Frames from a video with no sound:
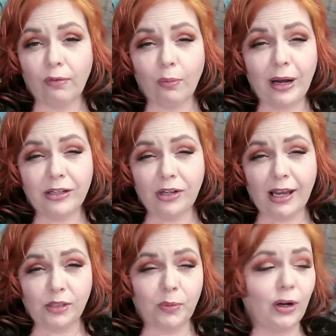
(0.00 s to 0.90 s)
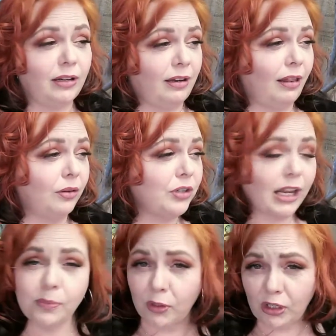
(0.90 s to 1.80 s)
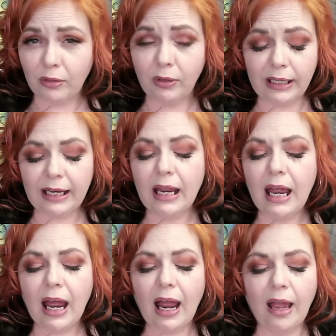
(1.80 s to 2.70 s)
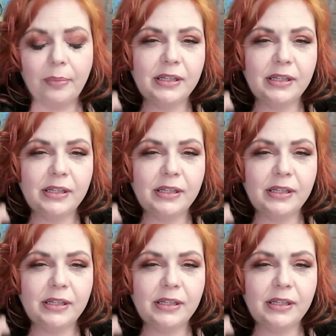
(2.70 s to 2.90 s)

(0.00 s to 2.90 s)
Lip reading: red jasper and yellow jasper generally.